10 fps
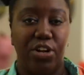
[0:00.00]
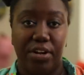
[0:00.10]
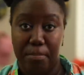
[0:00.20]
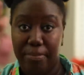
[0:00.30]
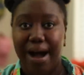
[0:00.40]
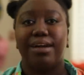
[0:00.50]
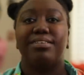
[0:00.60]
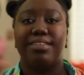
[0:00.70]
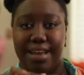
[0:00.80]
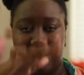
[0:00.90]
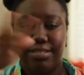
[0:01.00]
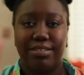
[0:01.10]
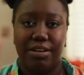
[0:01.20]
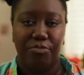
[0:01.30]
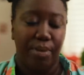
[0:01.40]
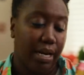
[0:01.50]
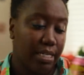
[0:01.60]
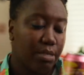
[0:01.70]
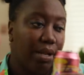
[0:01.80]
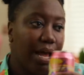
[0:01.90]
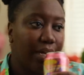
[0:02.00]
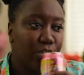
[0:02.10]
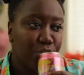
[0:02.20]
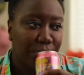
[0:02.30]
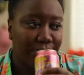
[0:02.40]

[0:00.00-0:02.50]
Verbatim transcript: You know, them box sets of body splash.